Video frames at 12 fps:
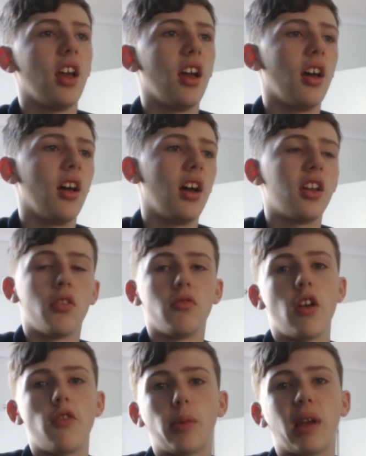I don't
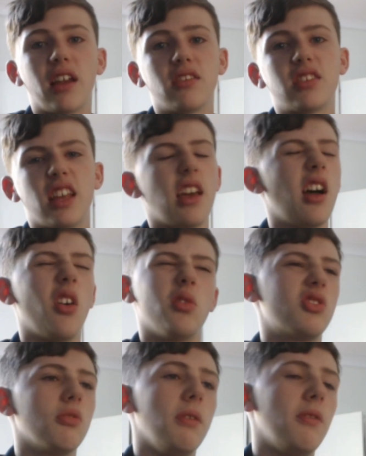know if I'm allowed to say that. Oh, it
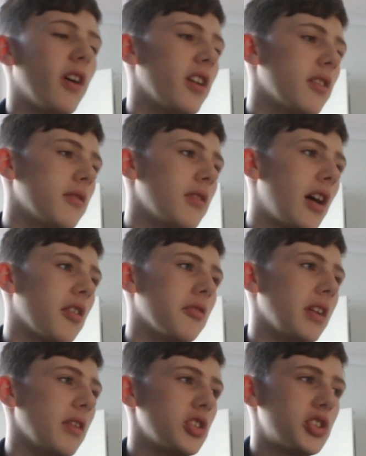should be fine. I don't
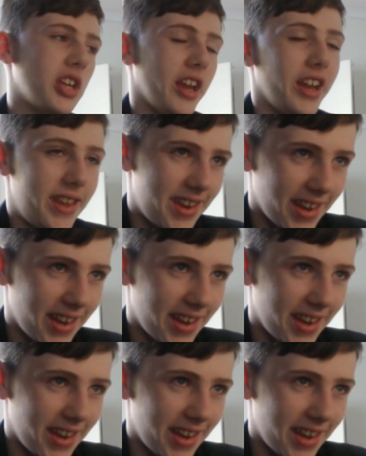give a shit.